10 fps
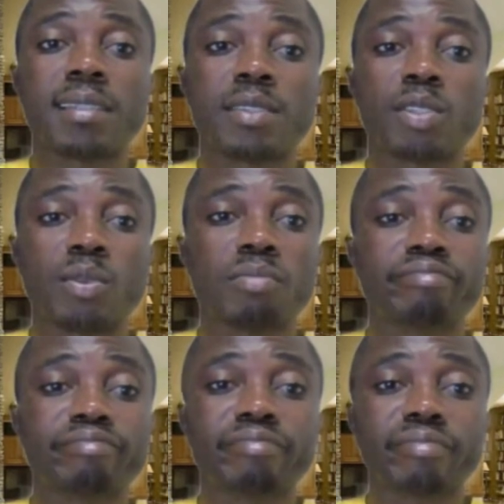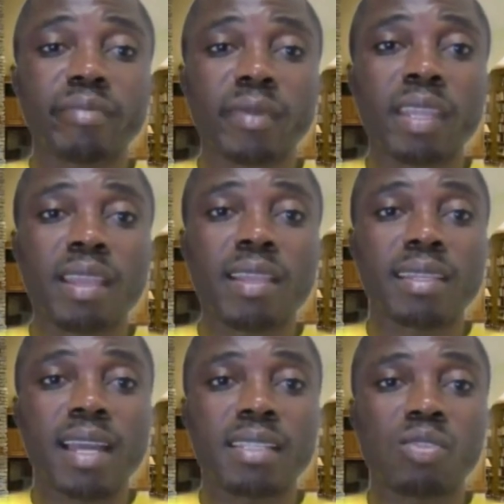So
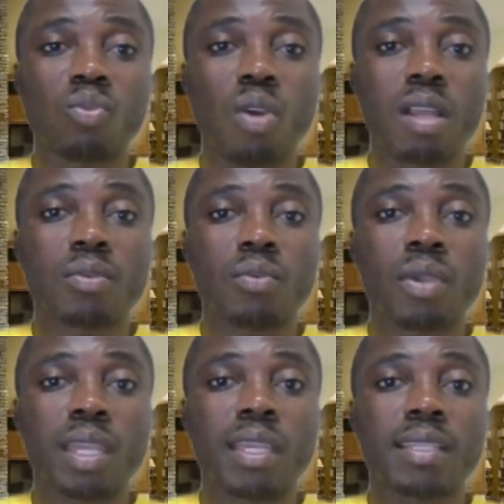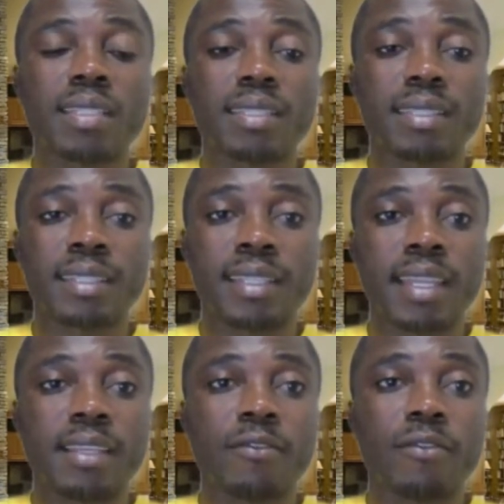that is what we
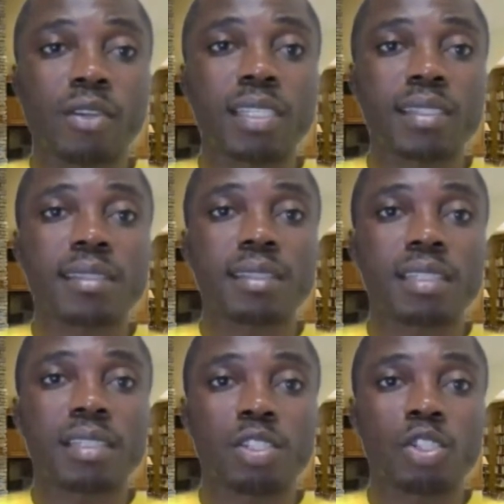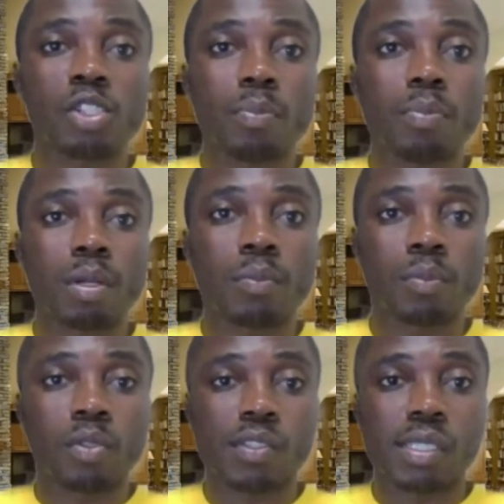need for this job
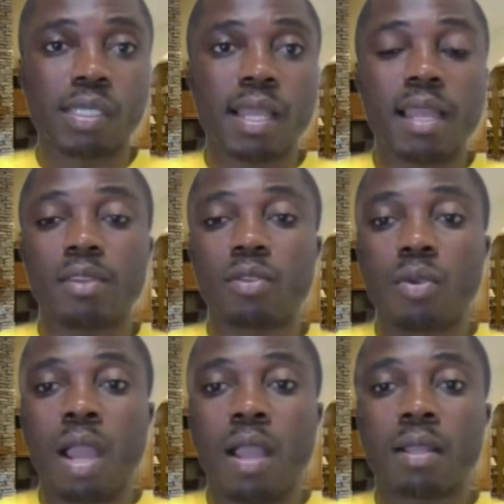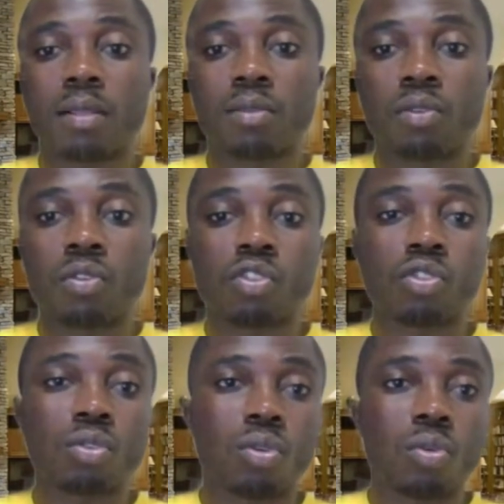posting, and you are good
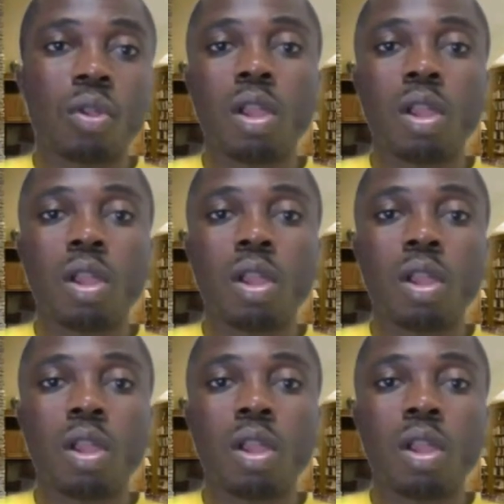to go.